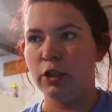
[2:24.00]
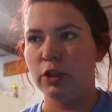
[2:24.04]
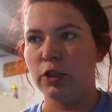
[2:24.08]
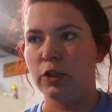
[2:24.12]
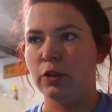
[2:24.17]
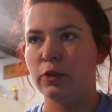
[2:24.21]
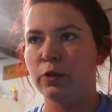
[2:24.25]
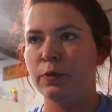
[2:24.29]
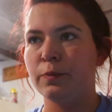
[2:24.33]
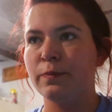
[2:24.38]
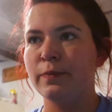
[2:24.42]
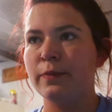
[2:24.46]
to do
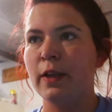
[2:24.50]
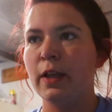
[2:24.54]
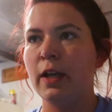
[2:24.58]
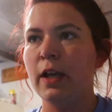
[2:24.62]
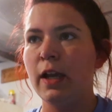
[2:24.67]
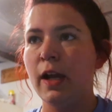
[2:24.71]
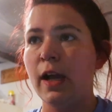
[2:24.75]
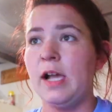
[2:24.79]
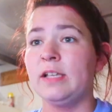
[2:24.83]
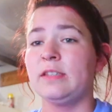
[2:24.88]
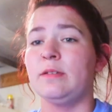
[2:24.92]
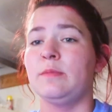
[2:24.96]
is
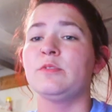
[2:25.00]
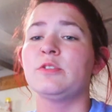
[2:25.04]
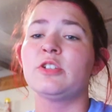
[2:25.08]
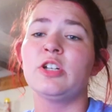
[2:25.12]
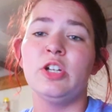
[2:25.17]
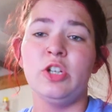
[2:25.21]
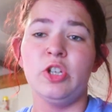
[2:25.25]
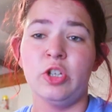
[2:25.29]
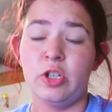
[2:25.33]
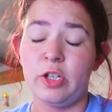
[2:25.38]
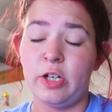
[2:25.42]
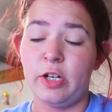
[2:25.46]
I'm just going
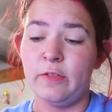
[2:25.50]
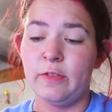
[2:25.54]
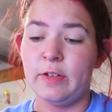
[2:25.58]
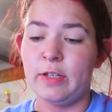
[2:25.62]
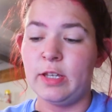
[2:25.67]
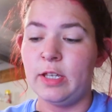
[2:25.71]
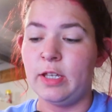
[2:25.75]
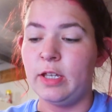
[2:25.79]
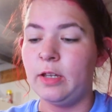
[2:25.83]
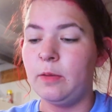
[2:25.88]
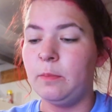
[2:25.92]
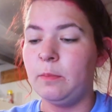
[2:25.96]
to look at
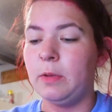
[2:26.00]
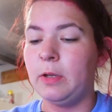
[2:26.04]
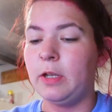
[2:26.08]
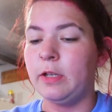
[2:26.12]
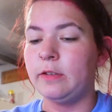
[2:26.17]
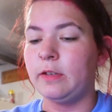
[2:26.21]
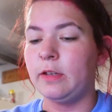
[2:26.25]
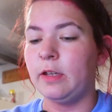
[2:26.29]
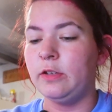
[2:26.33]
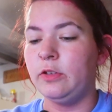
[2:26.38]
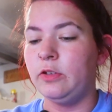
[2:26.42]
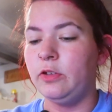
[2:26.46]
everything because
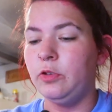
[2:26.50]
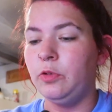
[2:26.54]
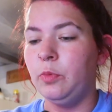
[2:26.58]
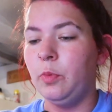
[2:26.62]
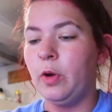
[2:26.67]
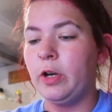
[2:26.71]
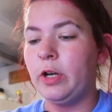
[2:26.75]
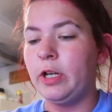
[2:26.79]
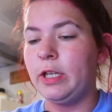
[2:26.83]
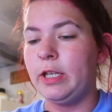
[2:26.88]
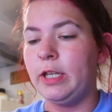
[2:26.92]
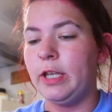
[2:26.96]
I do
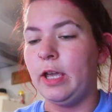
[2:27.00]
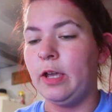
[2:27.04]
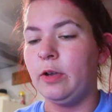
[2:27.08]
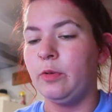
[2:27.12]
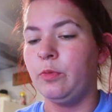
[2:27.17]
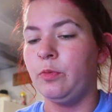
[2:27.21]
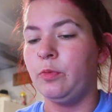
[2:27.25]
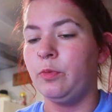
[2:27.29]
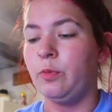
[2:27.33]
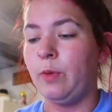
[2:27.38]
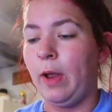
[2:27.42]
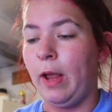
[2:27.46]
want to get
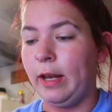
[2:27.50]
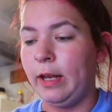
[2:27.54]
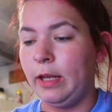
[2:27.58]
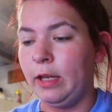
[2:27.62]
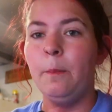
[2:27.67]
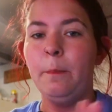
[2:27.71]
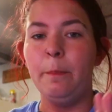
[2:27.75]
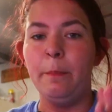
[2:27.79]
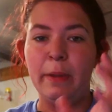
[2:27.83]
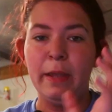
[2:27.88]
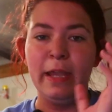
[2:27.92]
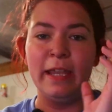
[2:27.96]
ready
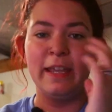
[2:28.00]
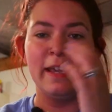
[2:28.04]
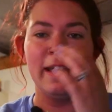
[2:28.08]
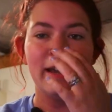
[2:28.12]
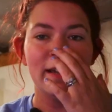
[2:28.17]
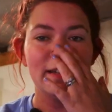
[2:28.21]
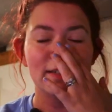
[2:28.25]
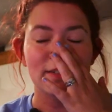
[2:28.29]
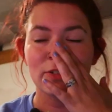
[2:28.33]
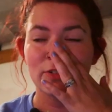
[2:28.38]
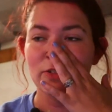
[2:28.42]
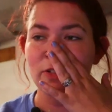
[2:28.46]

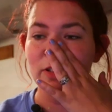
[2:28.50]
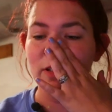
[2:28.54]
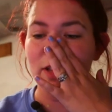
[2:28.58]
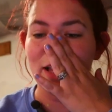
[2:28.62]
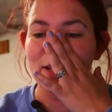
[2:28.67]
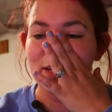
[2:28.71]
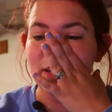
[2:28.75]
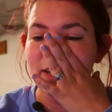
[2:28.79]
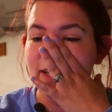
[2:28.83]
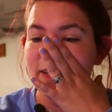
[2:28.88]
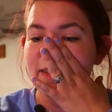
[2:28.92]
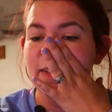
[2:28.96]
because there's a lot
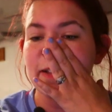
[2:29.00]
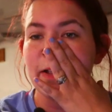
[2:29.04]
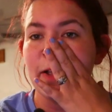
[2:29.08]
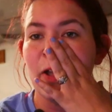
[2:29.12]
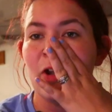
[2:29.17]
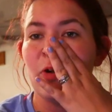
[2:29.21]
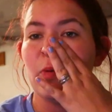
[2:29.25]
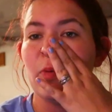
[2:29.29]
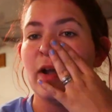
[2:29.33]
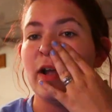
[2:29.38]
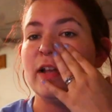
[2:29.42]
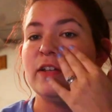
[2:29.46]
of days I
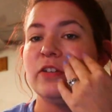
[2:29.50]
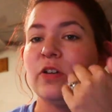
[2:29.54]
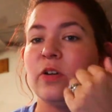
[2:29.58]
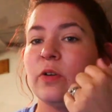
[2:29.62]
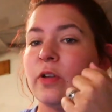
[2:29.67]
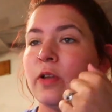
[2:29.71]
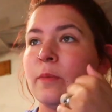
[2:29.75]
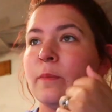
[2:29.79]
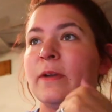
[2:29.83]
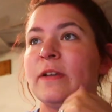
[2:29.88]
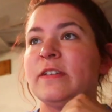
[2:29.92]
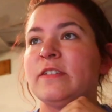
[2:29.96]
go where I don't
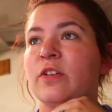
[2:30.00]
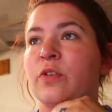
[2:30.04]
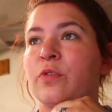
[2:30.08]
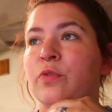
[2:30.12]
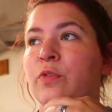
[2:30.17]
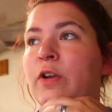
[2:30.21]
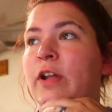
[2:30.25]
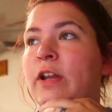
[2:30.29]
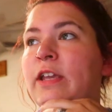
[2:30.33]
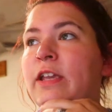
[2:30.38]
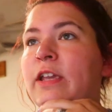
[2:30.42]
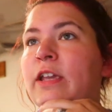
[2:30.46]
get myself
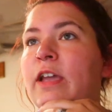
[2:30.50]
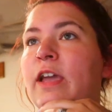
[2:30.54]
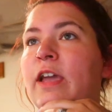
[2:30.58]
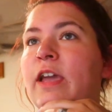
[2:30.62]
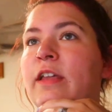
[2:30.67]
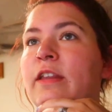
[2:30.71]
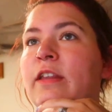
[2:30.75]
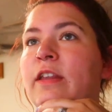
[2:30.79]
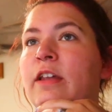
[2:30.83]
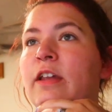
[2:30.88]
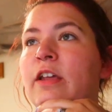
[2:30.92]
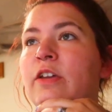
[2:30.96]
ready and
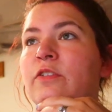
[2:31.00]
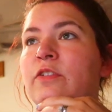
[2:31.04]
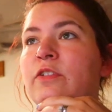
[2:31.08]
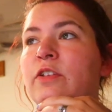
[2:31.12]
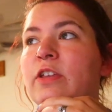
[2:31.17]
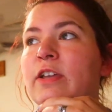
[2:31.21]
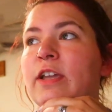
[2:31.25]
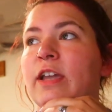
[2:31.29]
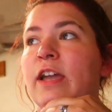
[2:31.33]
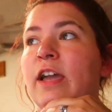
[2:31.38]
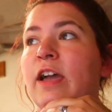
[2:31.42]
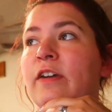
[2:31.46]
then I feel
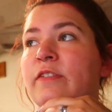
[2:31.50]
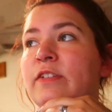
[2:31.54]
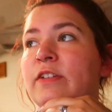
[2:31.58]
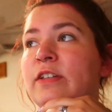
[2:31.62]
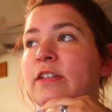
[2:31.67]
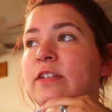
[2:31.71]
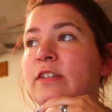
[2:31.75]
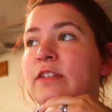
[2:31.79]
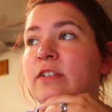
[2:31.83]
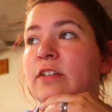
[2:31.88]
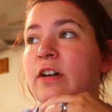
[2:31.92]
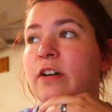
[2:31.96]
like I haven't
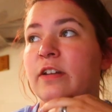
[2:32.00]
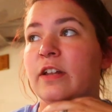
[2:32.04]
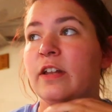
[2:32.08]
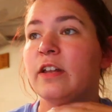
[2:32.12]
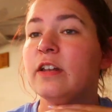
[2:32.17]
done